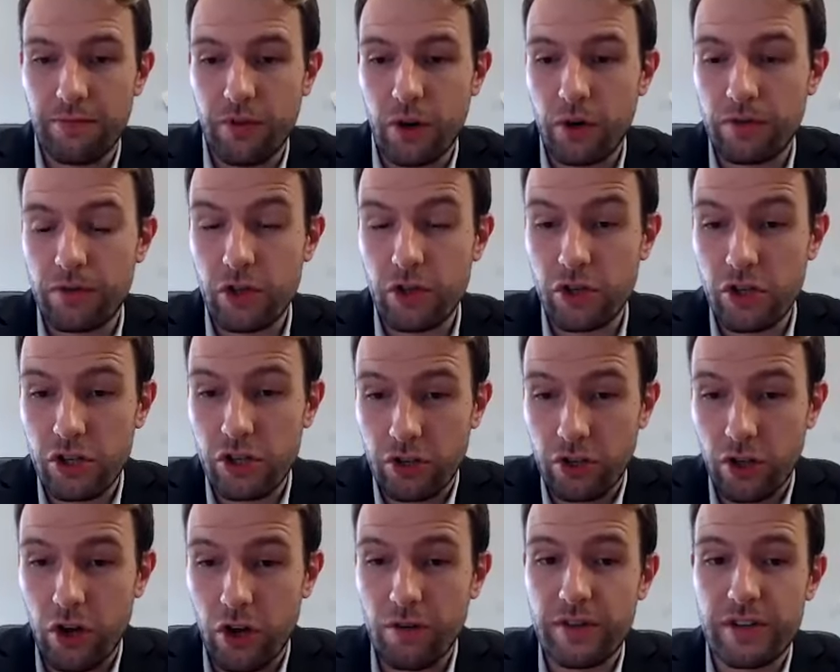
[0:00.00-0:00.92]
involve
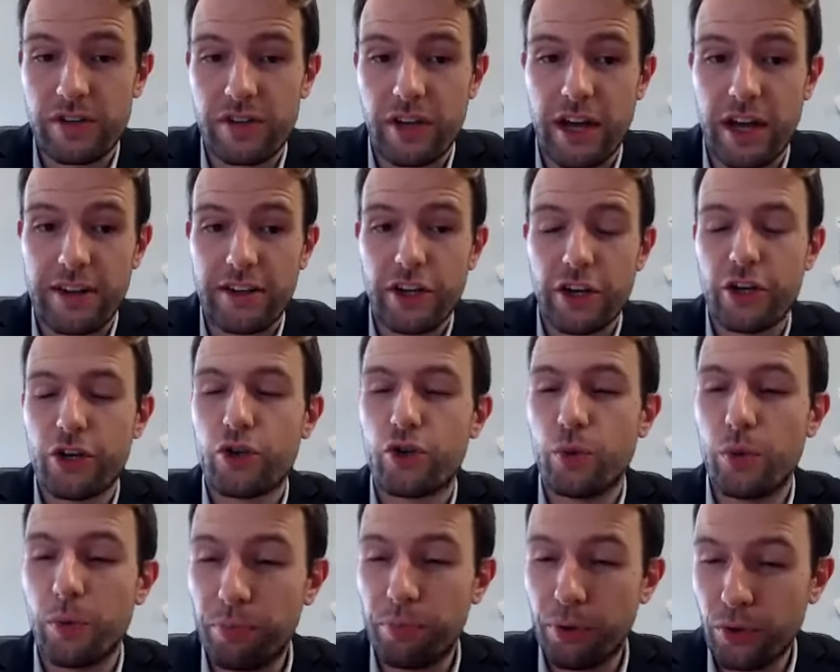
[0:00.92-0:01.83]
judicial oversight
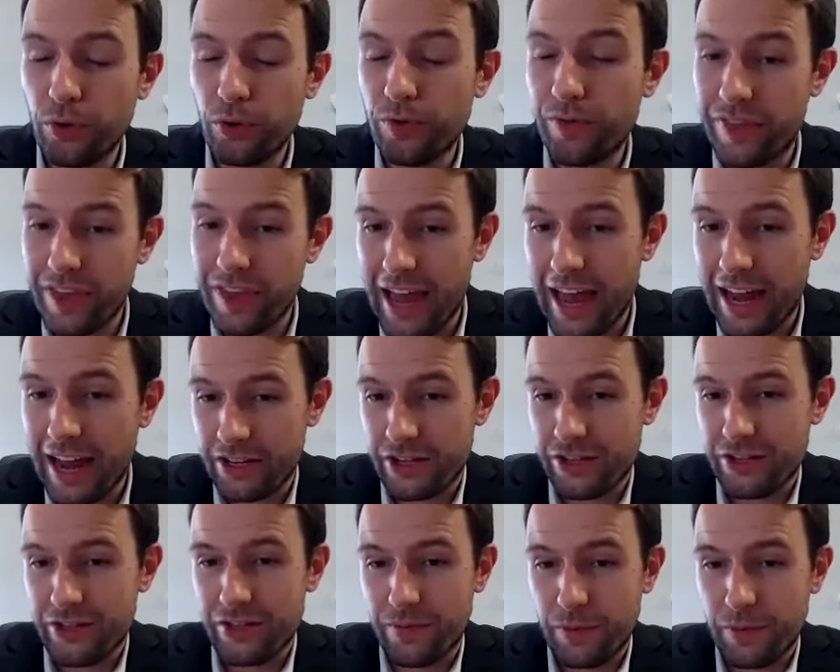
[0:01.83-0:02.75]
to approve the
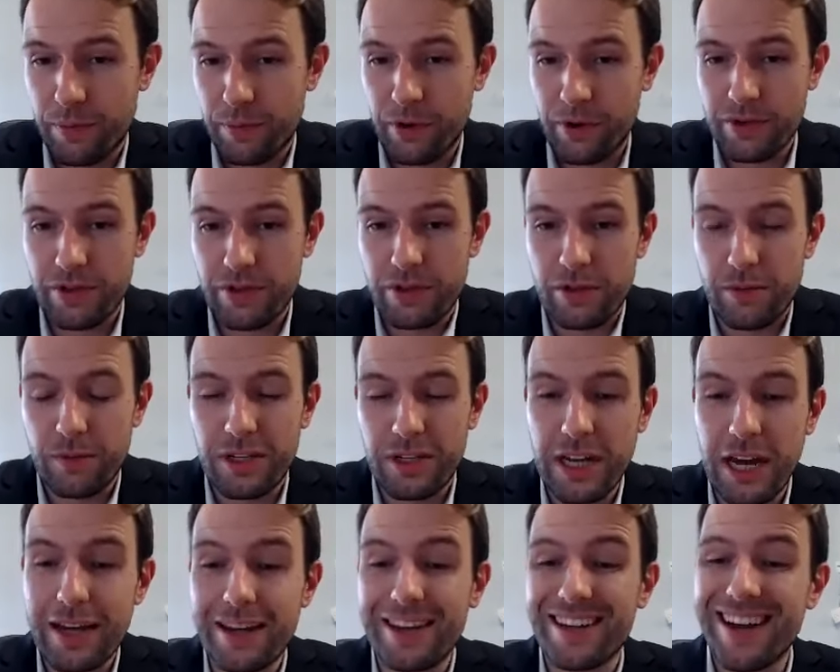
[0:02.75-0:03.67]
actions of a person to be
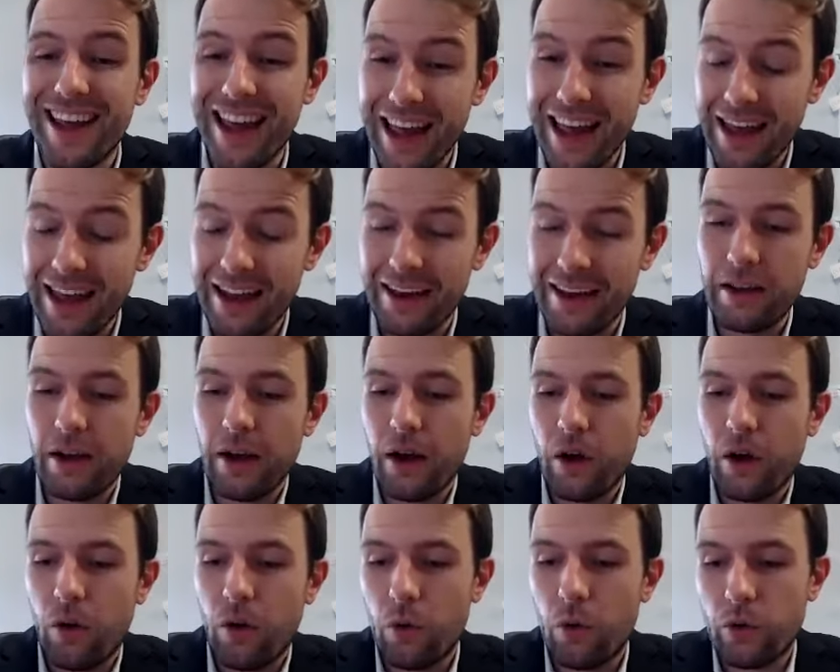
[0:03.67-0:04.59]
taken, and
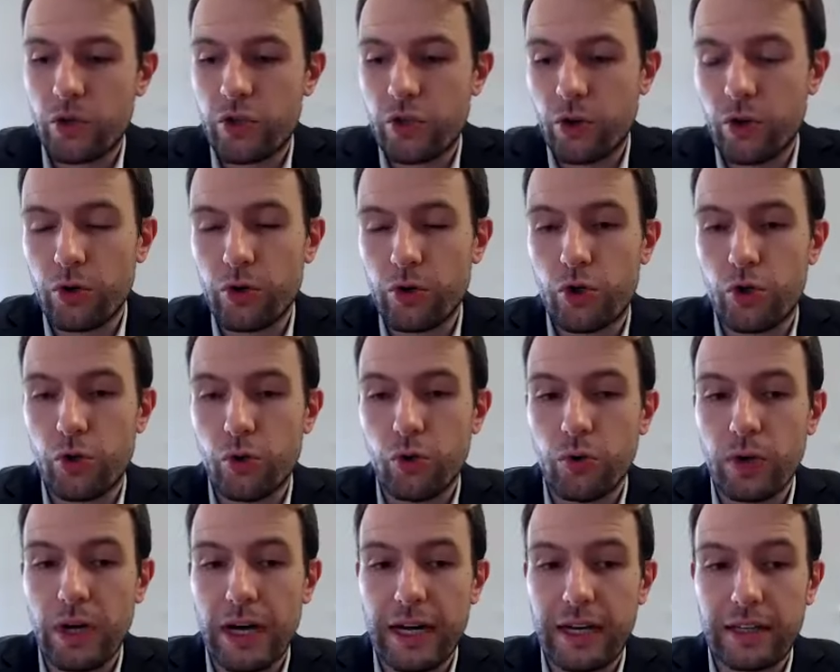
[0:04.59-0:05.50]
also
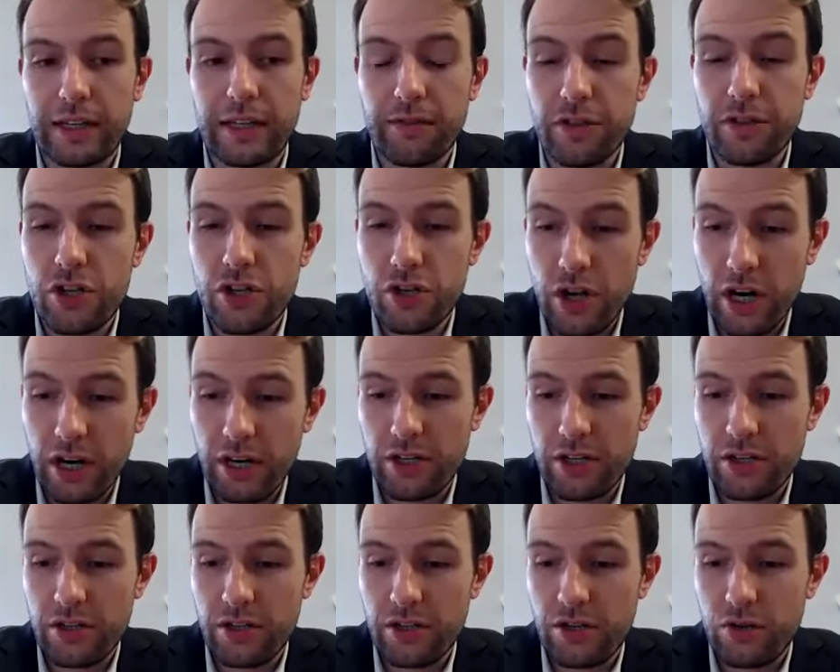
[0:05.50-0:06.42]
to give
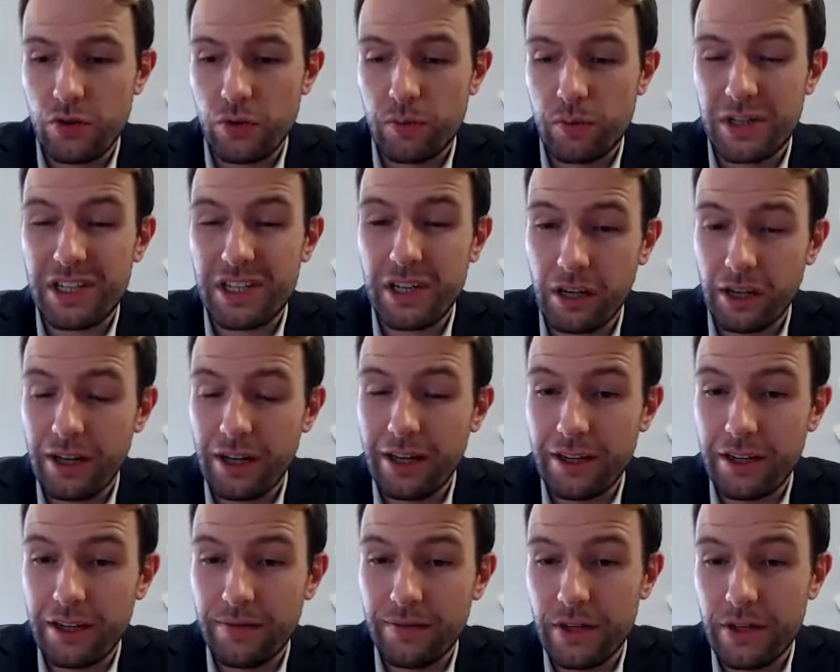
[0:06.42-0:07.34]
instructions to particular
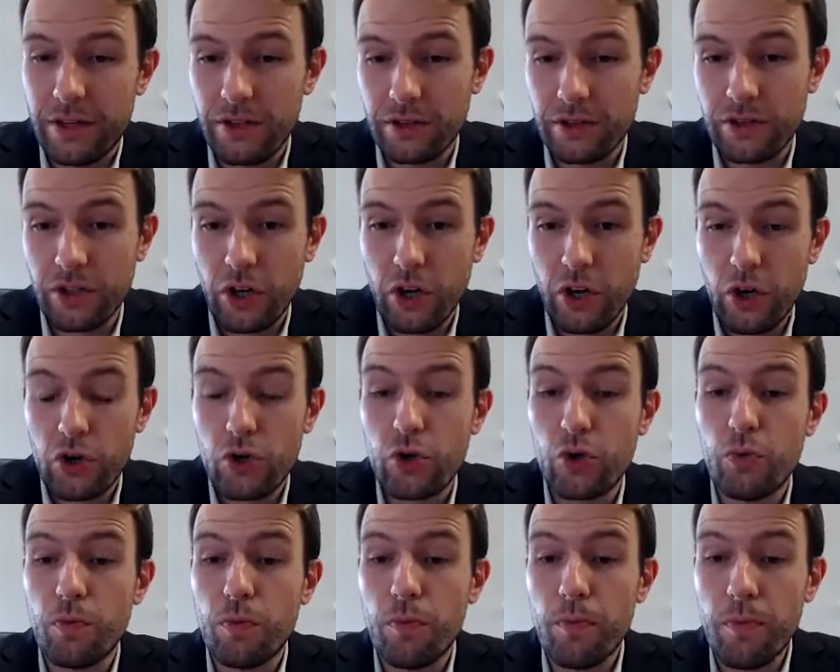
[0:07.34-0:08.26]
individuals
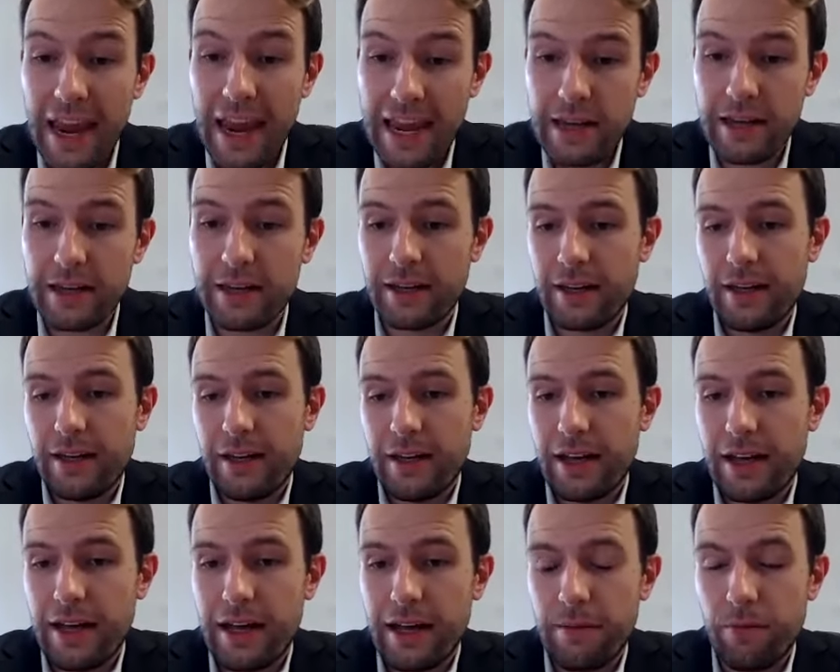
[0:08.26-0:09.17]
to make
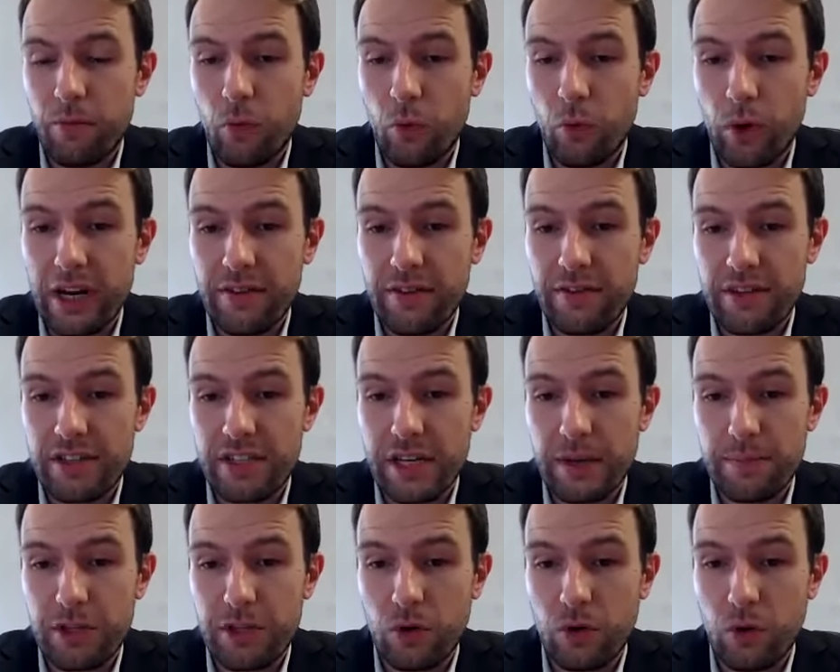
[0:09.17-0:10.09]
whatever
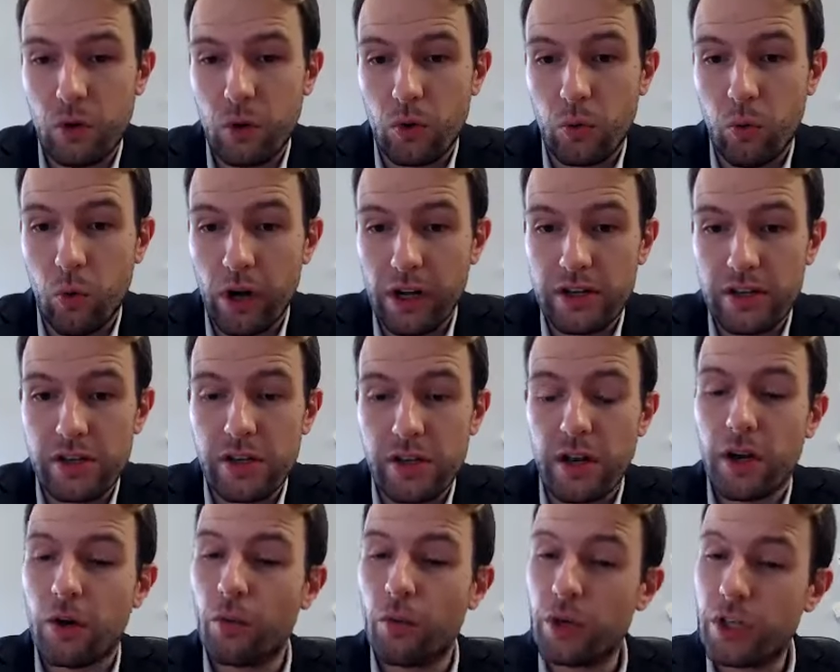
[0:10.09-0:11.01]
steps the court wants,
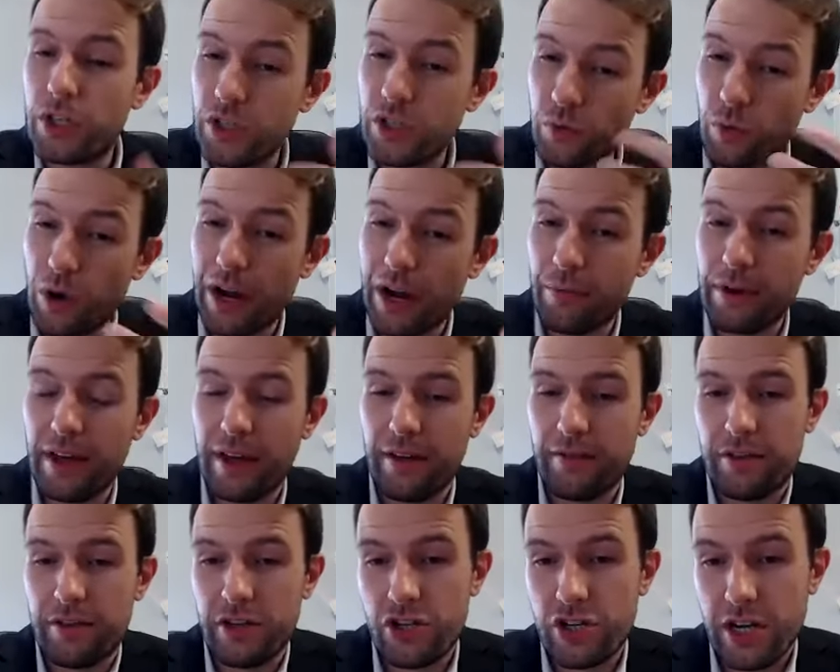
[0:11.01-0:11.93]
which is why we
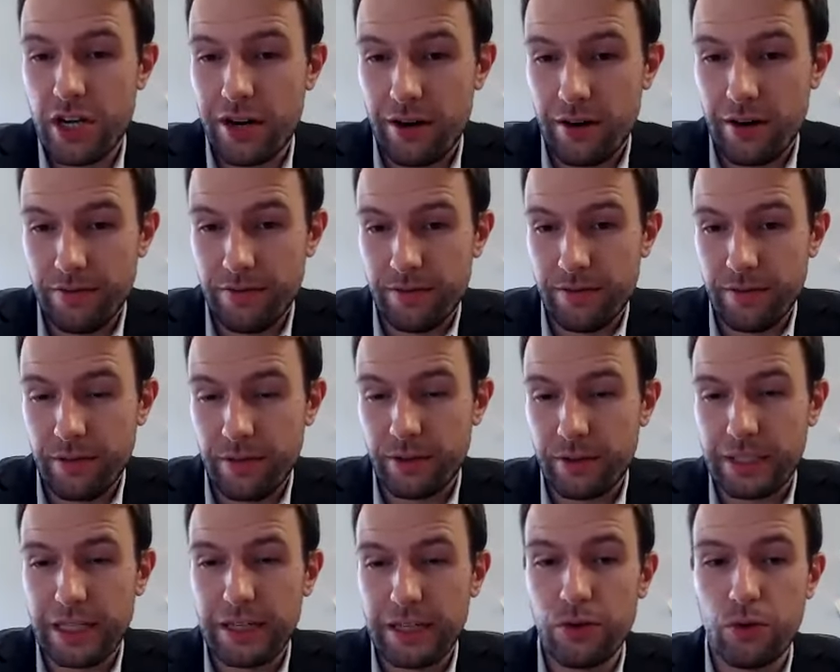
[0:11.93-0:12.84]
have the sheriff,
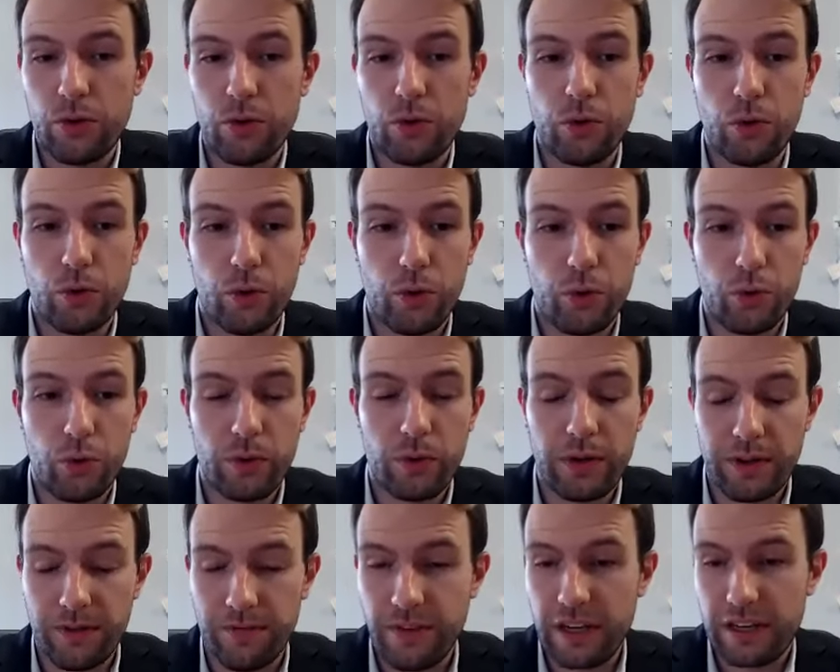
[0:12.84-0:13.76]
okay,
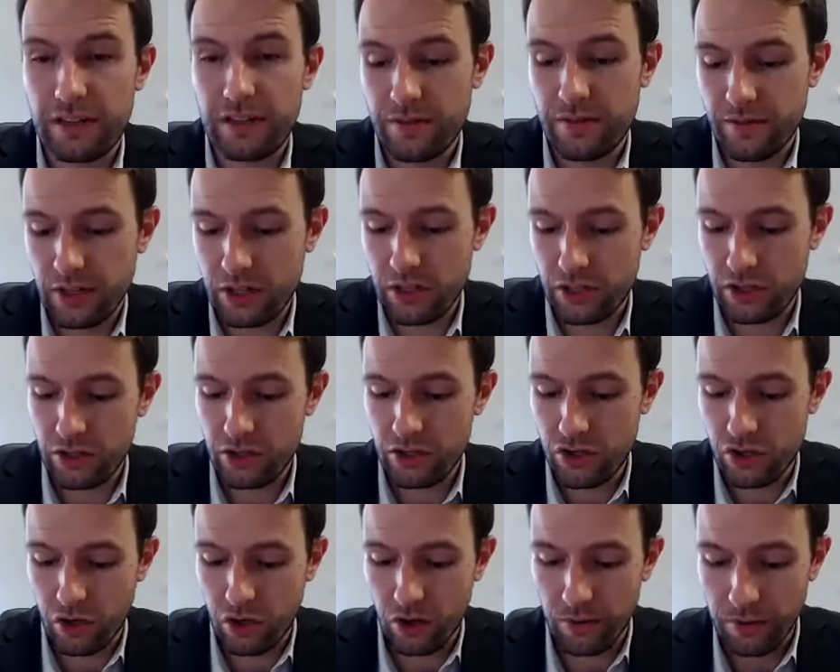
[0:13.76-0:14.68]
who effects
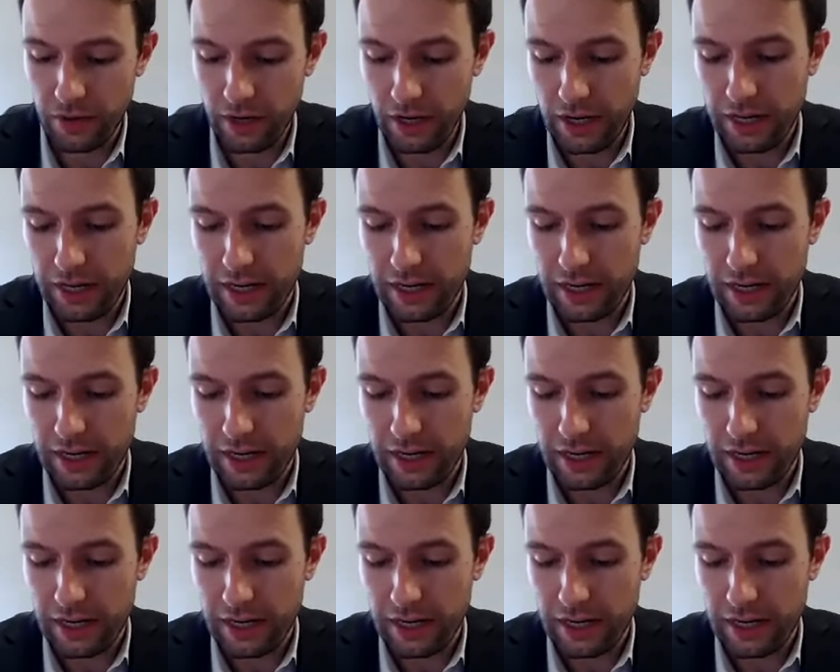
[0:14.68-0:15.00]
evictions. So